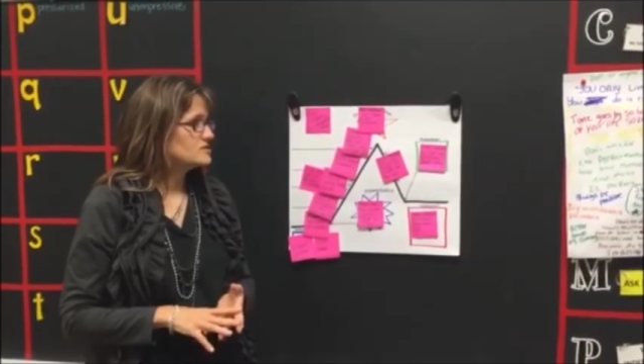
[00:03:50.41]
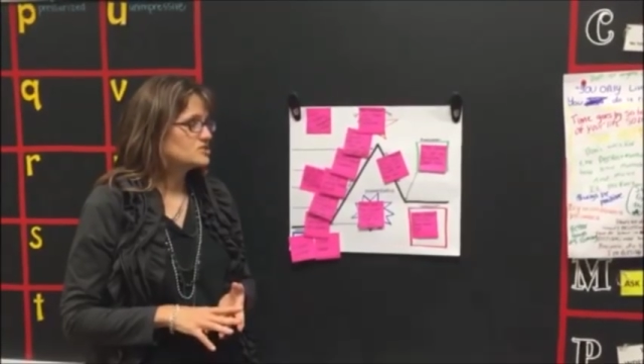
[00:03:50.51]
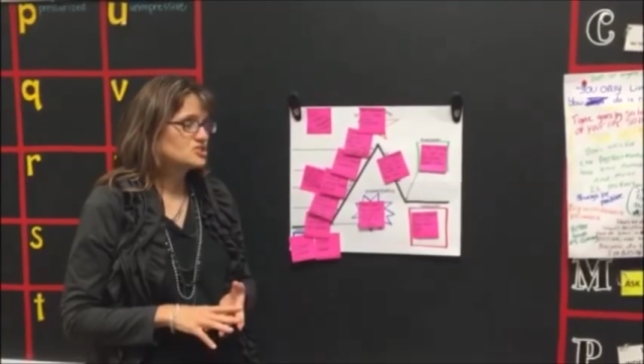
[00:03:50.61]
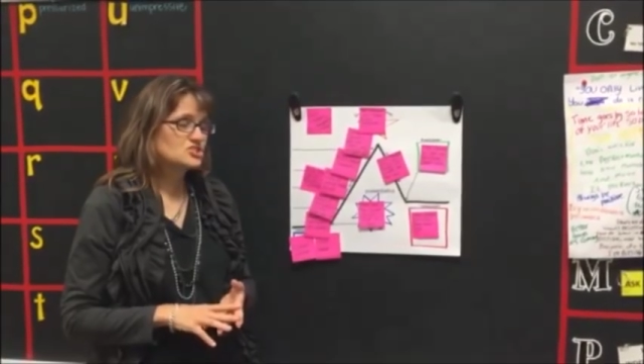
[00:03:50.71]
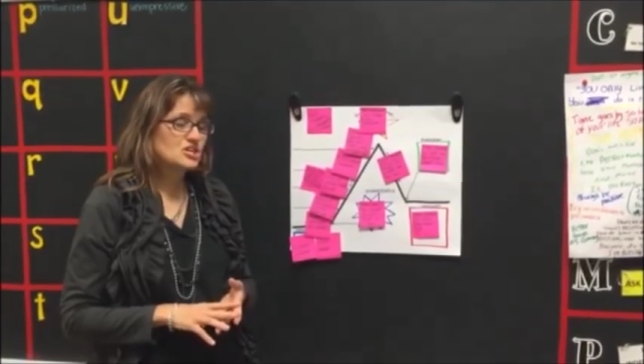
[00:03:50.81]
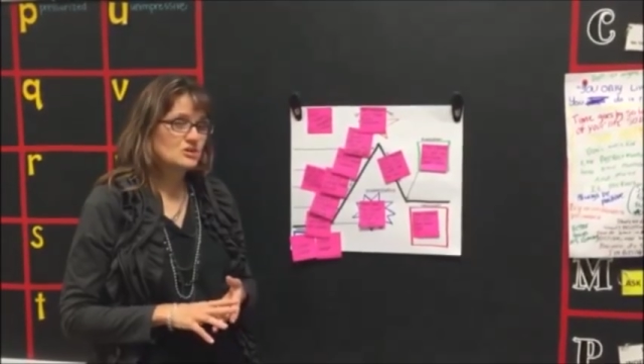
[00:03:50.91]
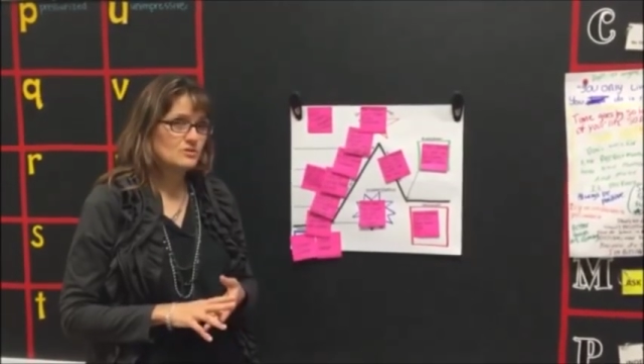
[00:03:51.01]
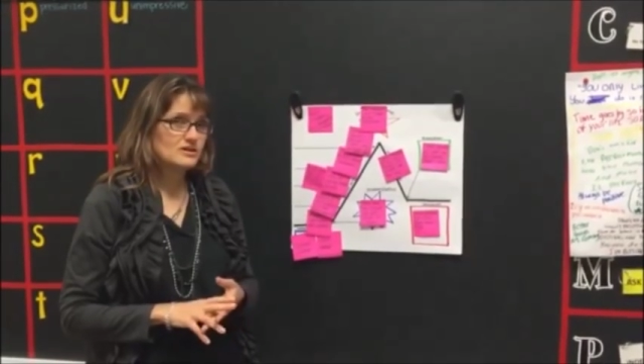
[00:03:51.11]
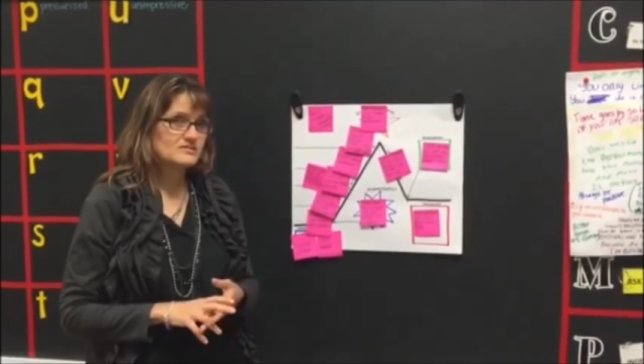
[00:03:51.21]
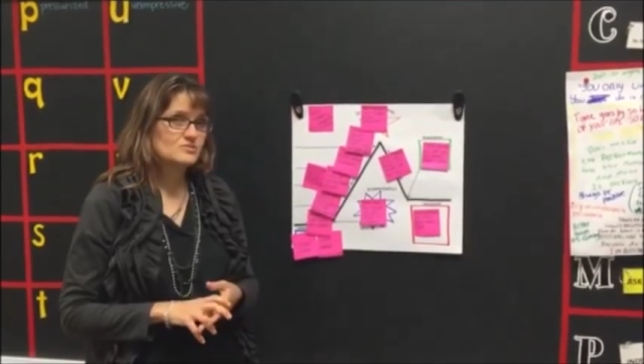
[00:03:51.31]
to
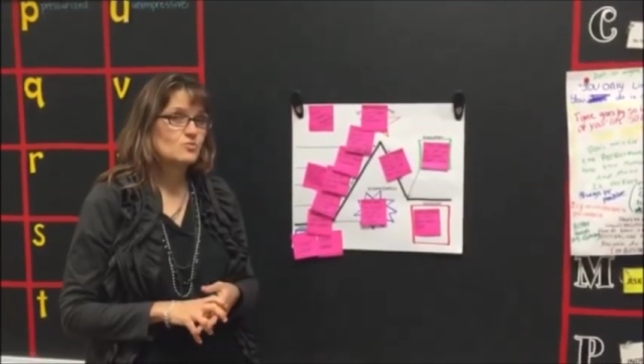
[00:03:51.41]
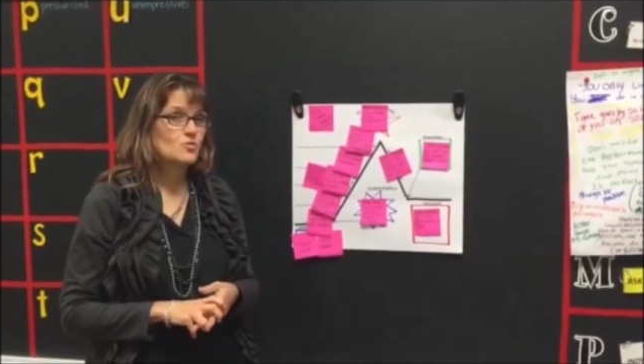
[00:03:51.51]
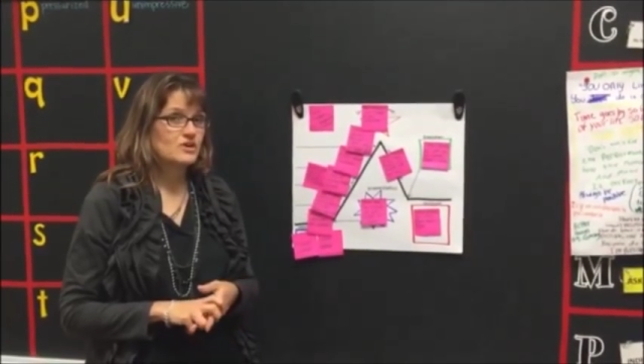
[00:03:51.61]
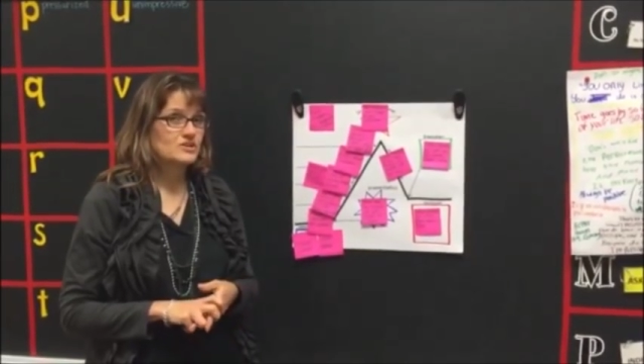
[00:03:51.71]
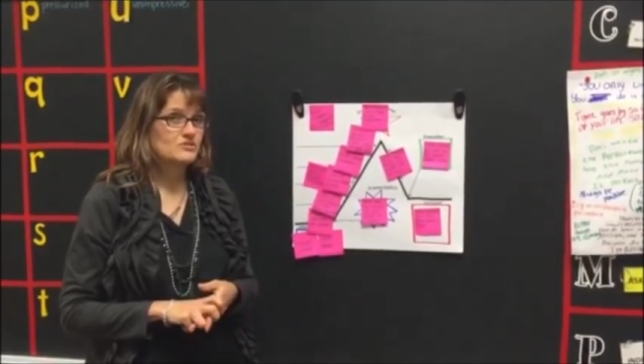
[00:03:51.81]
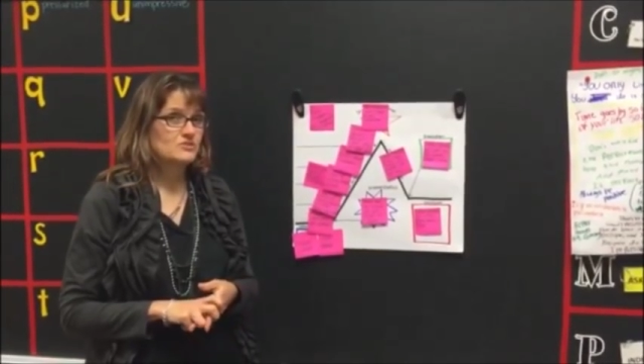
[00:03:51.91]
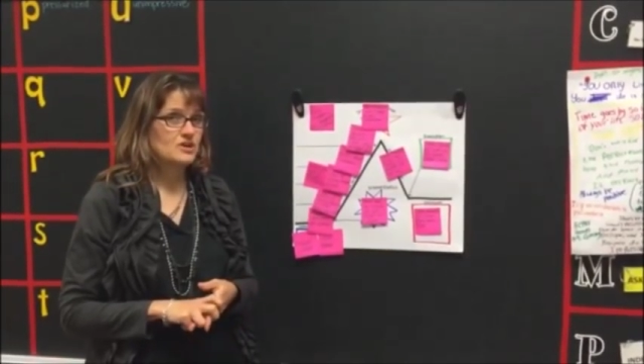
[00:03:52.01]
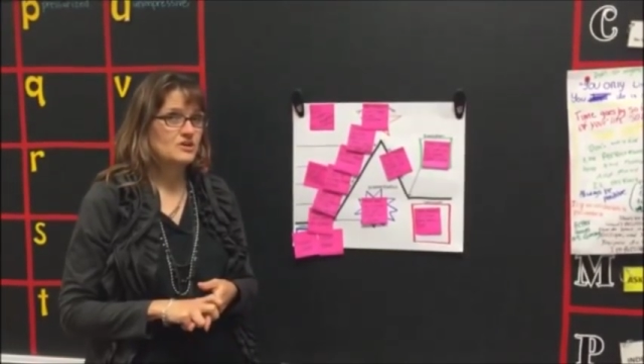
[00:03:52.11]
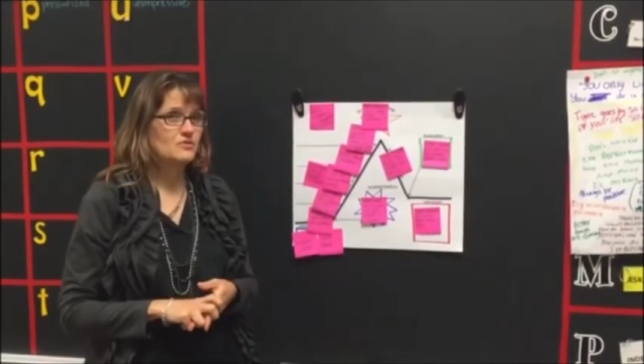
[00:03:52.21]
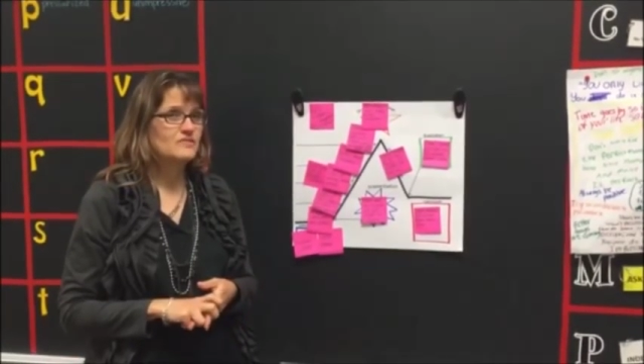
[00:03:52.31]
show us what you
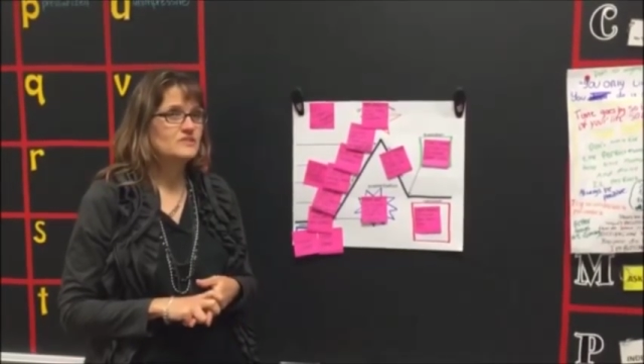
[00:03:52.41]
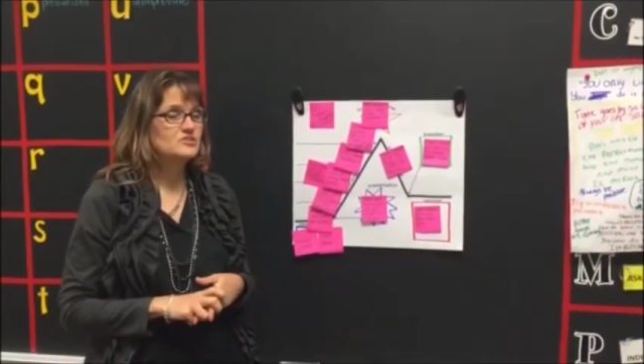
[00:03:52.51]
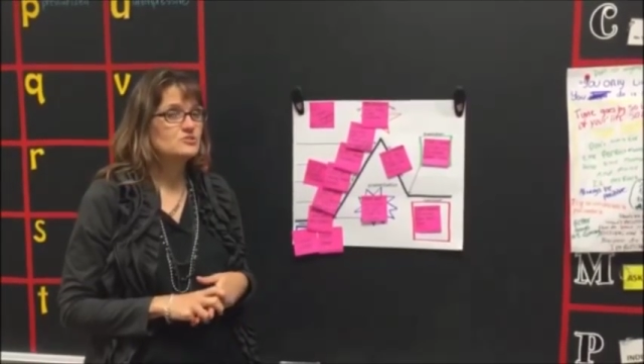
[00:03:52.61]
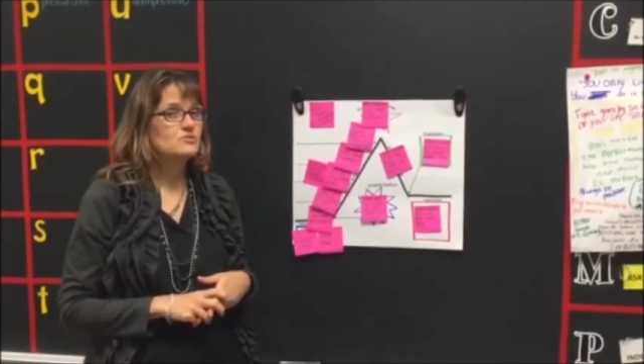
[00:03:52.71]
know and that